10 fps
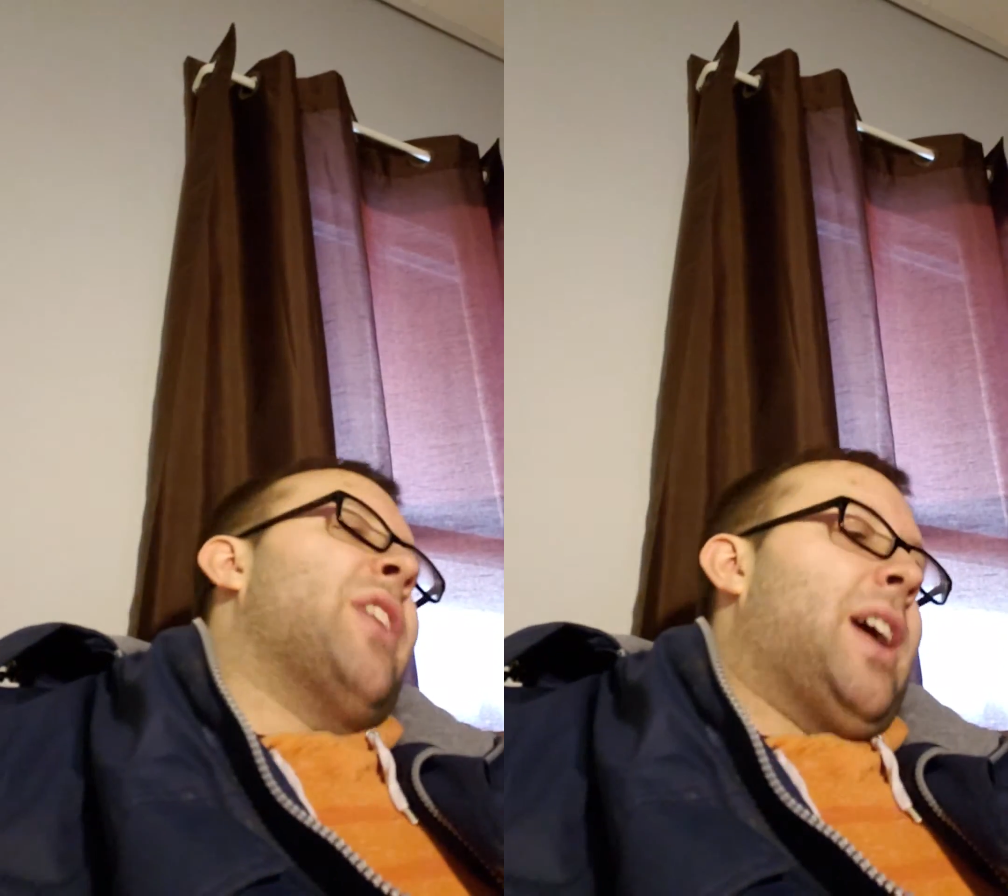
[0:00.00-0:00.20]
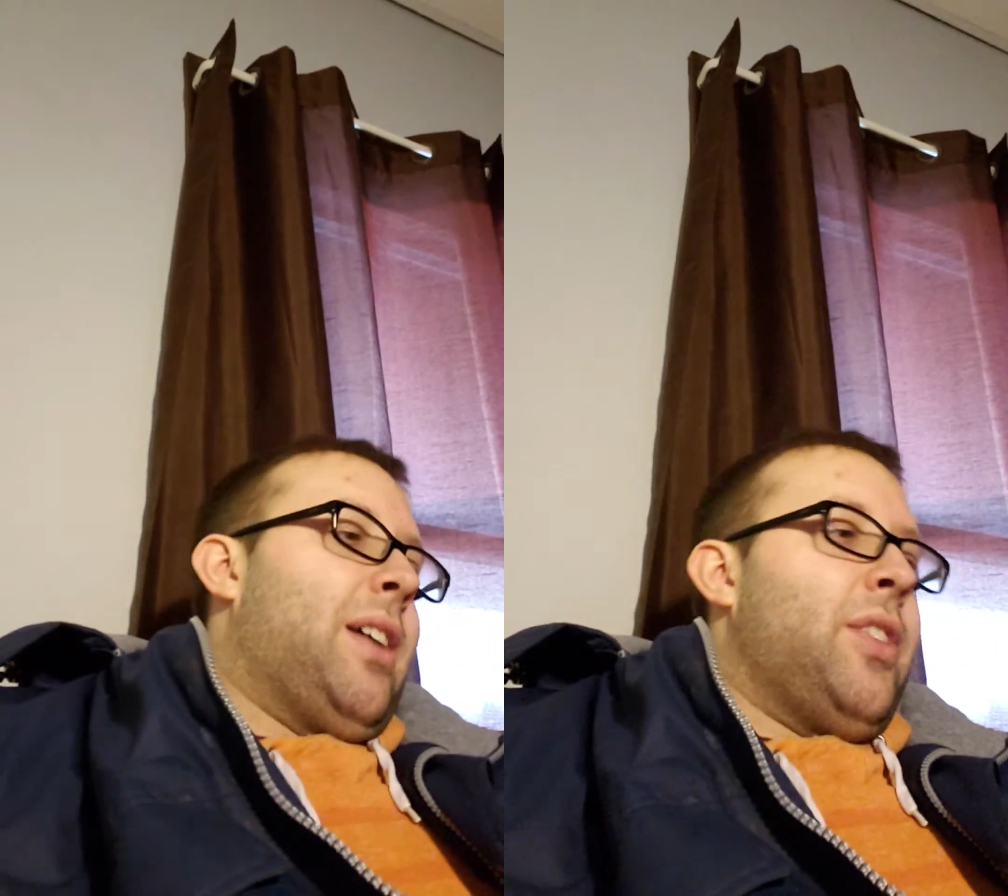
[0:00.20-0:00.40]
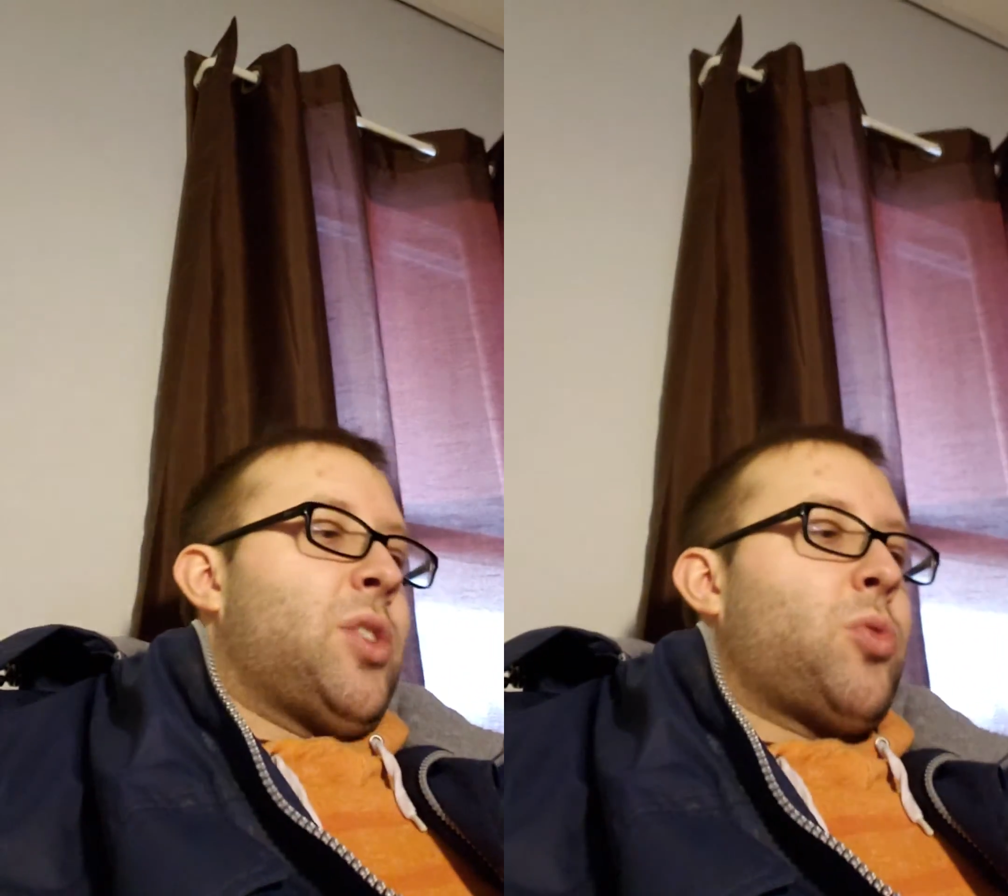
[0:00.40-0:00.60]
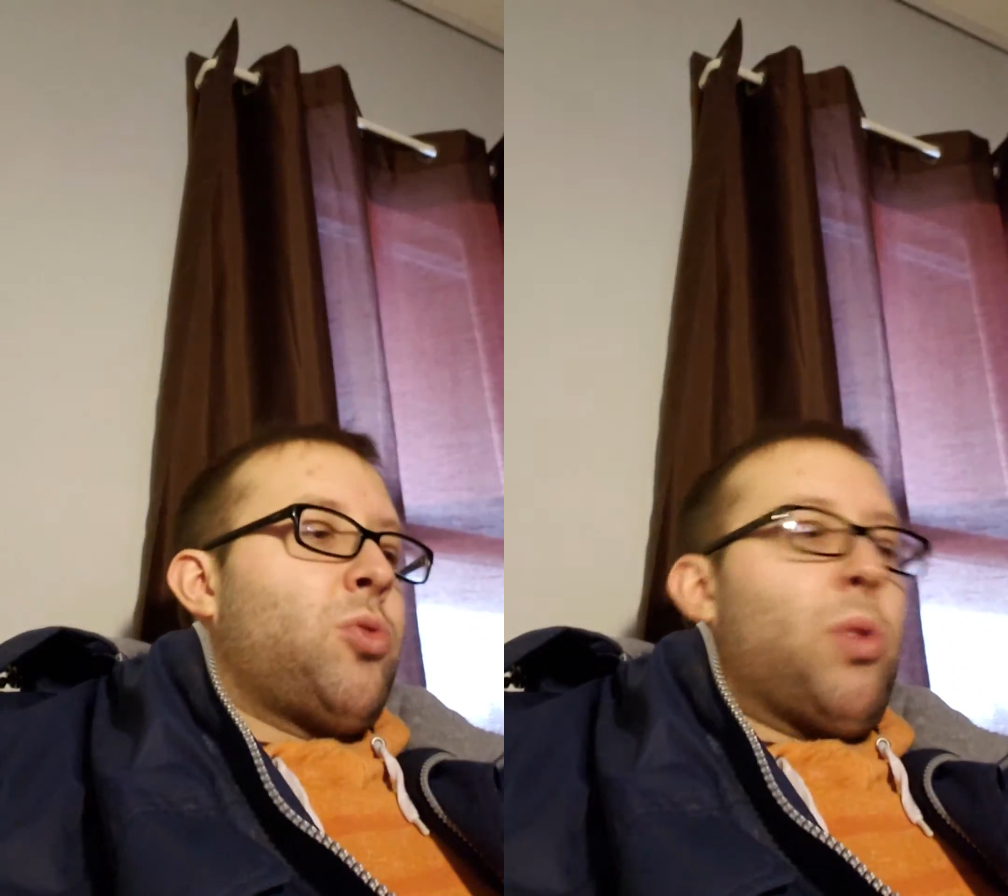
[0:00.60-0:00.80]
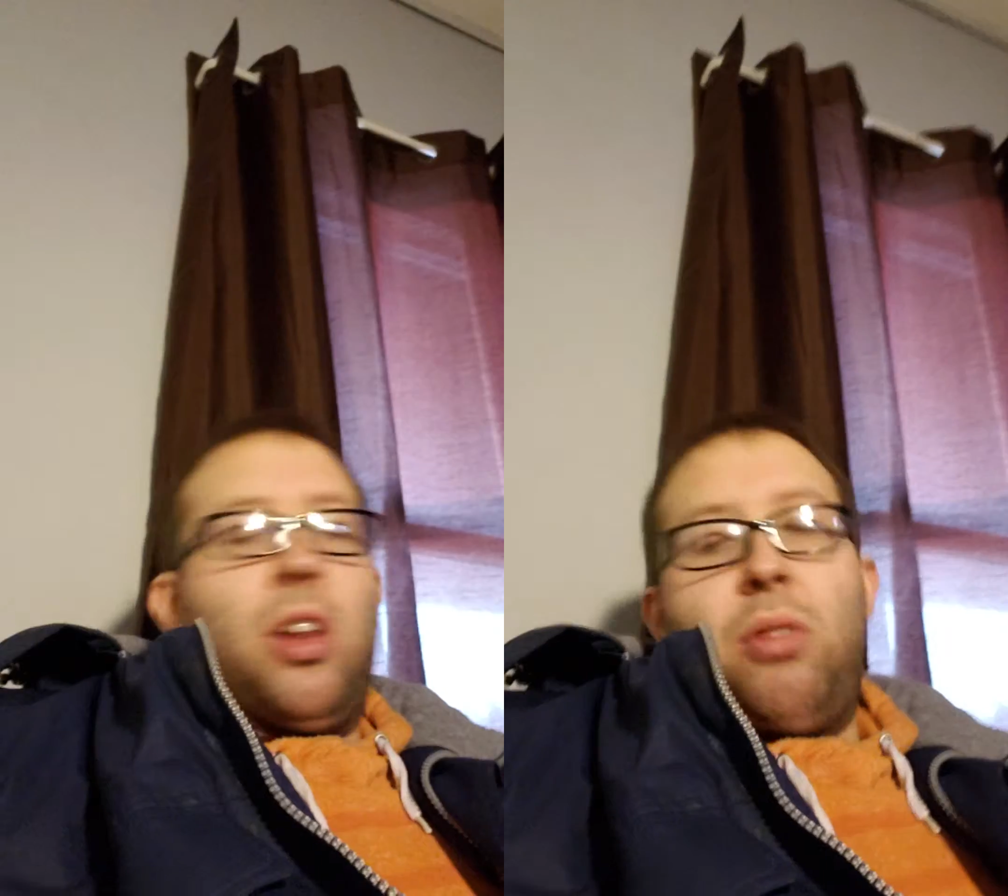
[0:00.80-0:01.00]
thought this
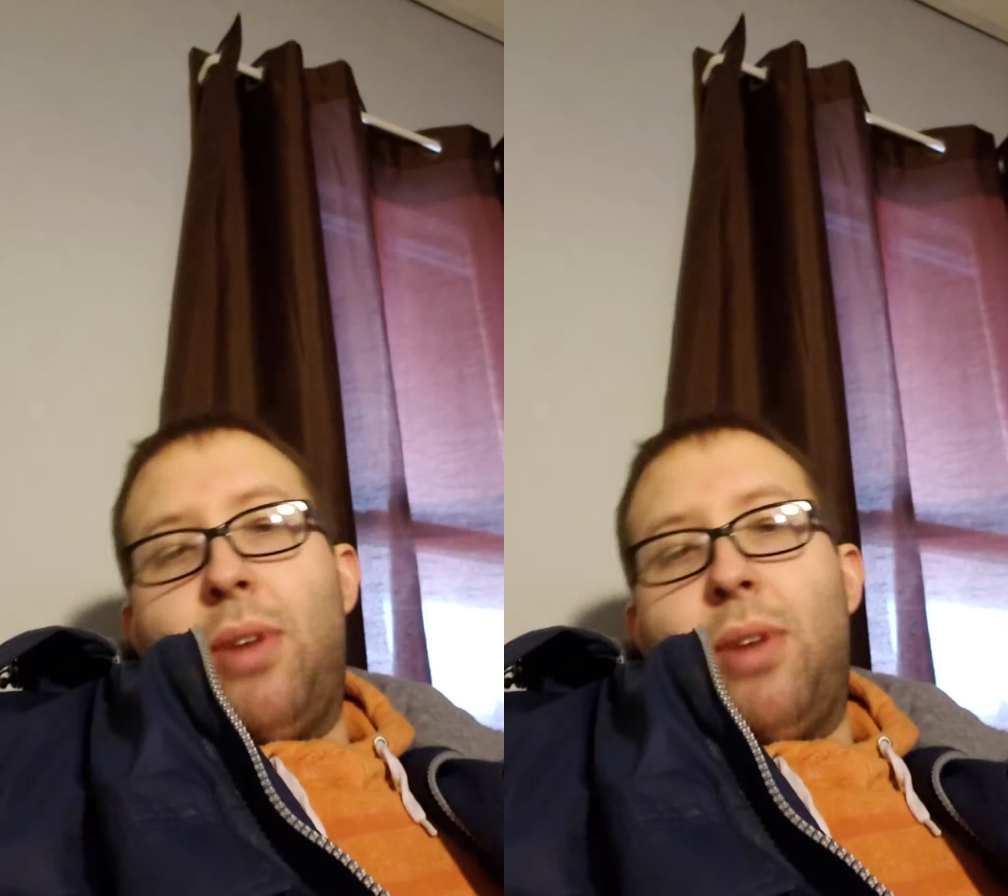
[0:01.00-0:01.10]
was one of the